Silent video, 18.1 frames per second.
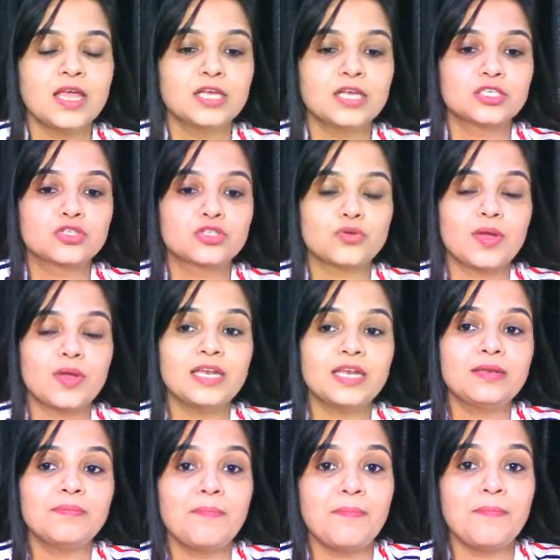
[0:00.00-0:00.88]
So
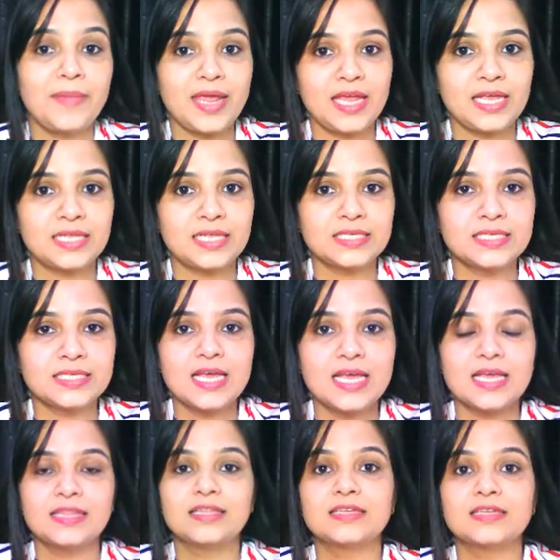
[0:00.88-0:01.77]
it means
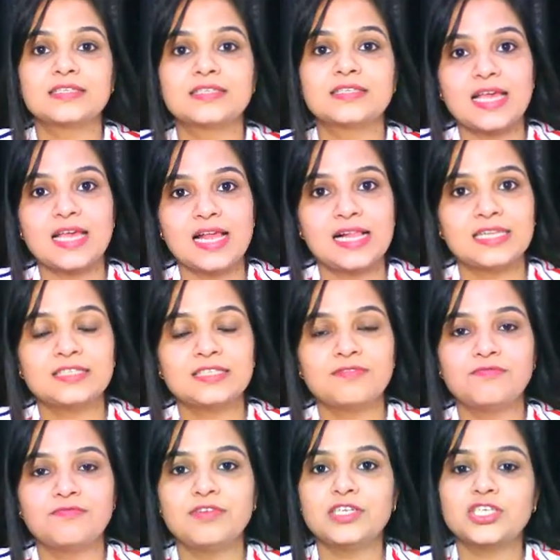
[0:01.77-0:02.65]
the
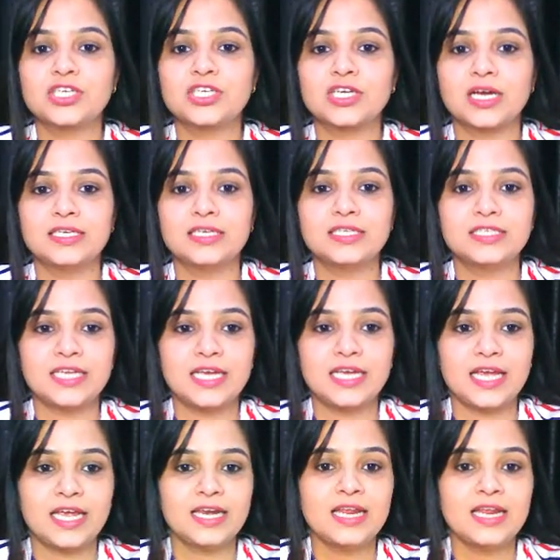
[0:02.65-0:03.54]
cells which
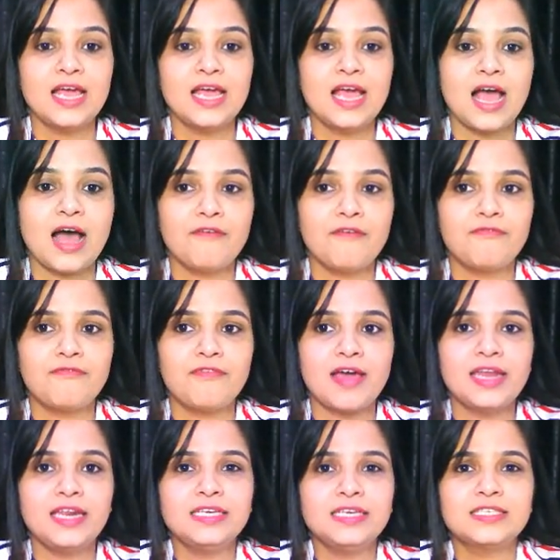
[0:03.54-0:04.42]
contain a
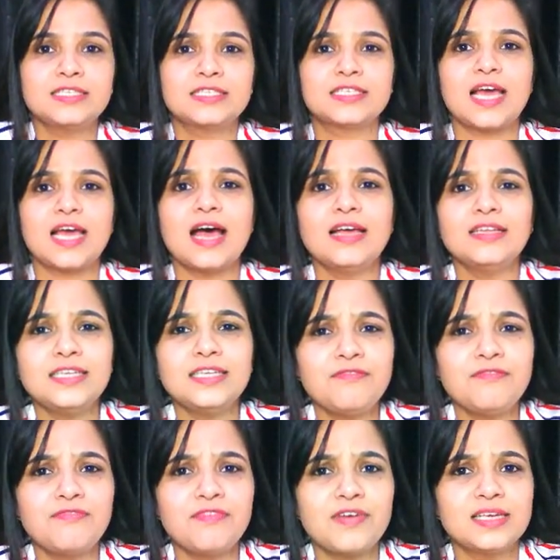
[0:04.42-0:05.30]
very
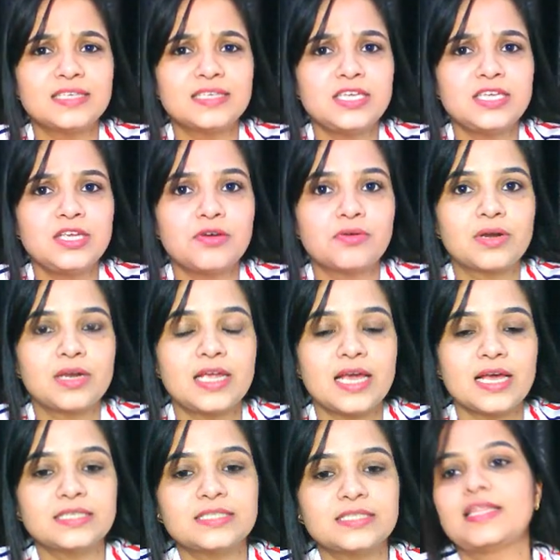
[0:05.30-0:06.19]
starting phase
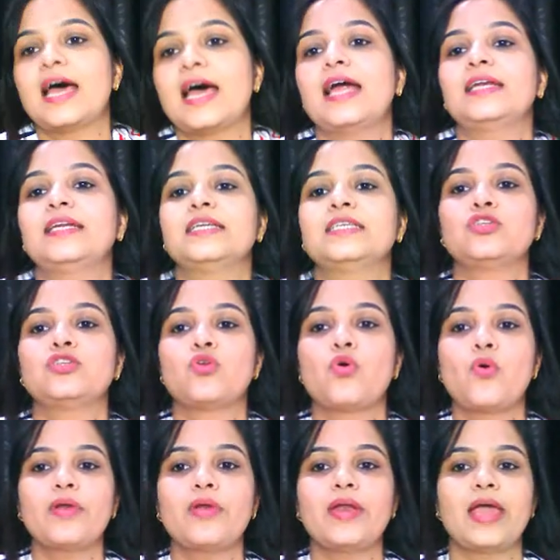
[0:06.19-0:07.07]
nucleus, that is
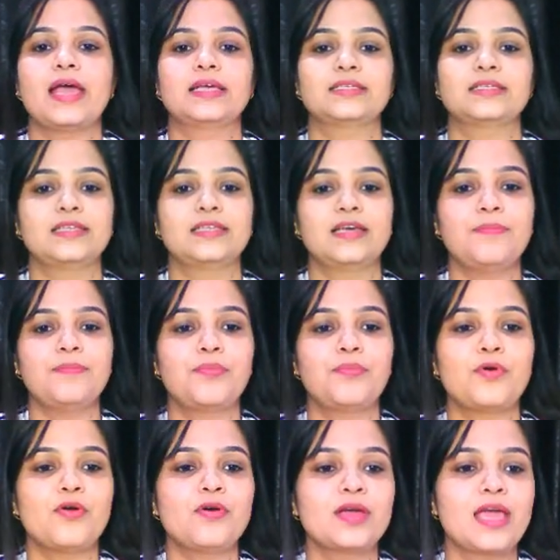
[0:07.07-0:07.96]
known as the
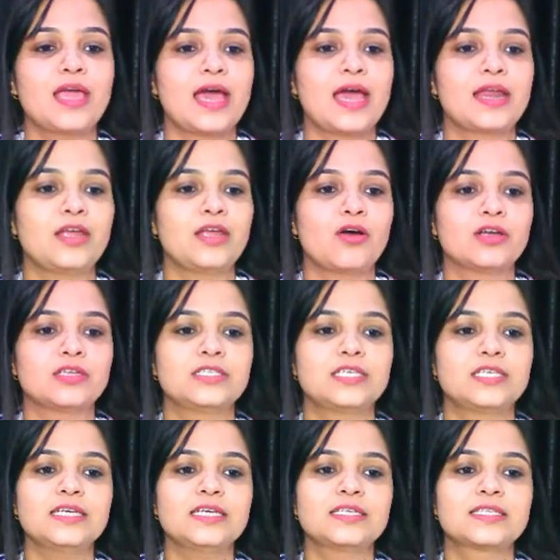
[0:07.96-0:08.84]

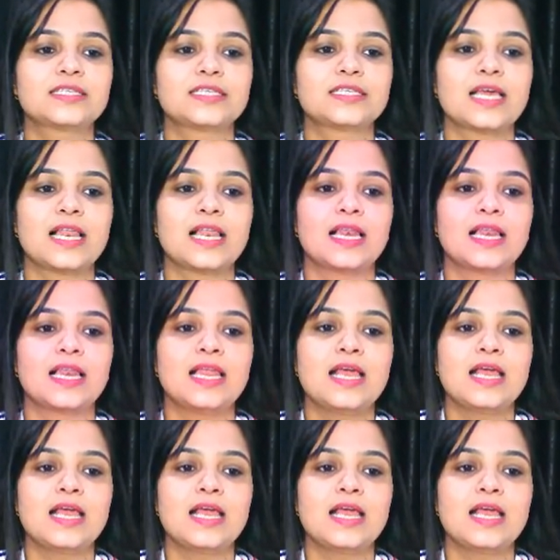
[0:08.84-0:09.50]
prokaryotic cell.